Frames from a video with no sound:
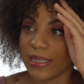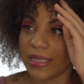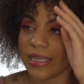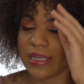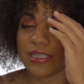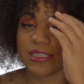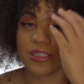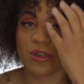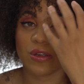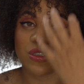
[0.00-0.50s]
and
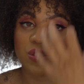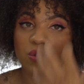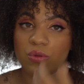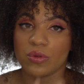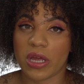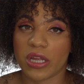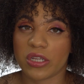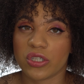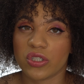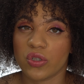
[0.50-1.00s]
then it's also
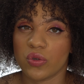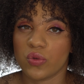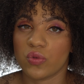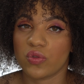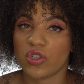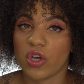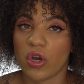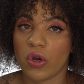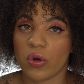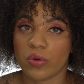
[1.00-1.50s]
not
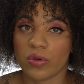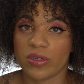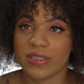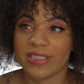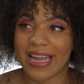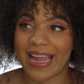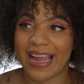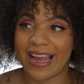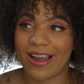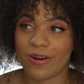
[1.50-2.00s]
too
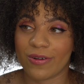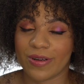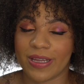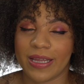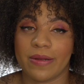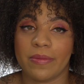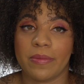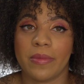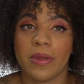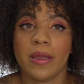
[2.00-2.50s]
toned down
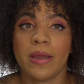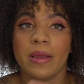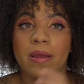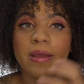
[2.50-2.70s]
and